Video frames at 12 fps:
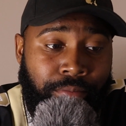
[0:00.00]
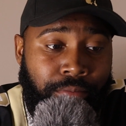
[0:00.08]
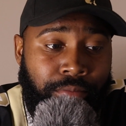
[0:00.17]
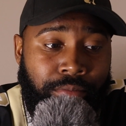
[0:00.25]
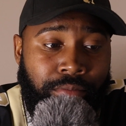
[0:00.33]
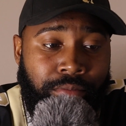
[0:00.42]

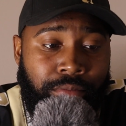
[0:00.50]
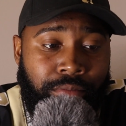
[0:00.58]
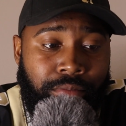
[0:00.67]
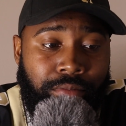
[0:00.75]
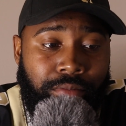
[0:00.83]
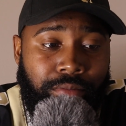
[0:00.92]

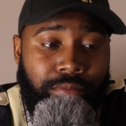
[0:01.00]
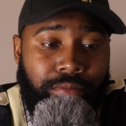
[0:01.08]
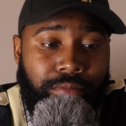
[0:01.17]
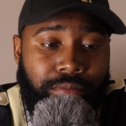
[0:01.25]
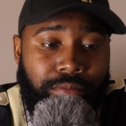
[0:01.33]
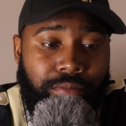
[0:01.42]

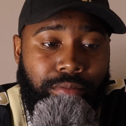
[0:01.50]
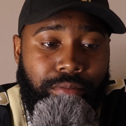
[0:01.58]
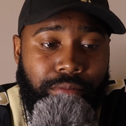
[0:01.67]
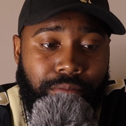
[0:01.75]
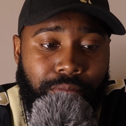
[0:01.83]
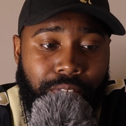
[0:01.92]
Nothing is said.